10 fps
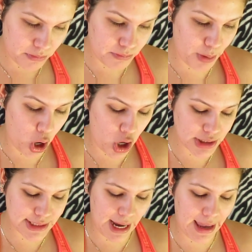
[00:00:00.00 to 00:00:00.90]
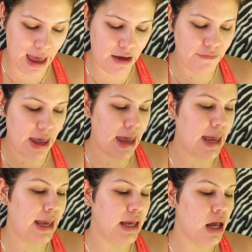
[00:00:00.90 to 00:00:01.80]
box, I have
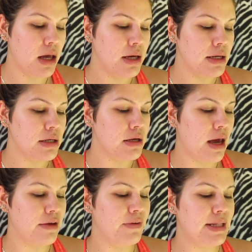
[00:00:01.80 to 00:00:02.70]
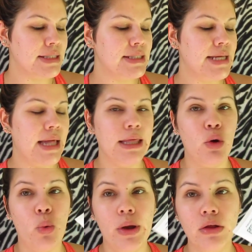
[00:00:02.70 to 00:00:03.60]
a Advanced Daily
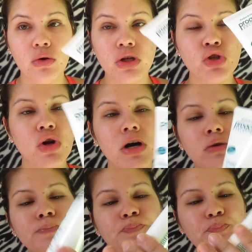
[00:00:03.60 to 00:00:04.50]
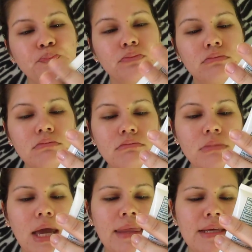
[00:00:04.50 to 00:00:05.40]
Oil Control.
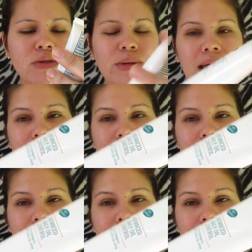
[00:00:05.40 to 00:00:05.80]
And this one has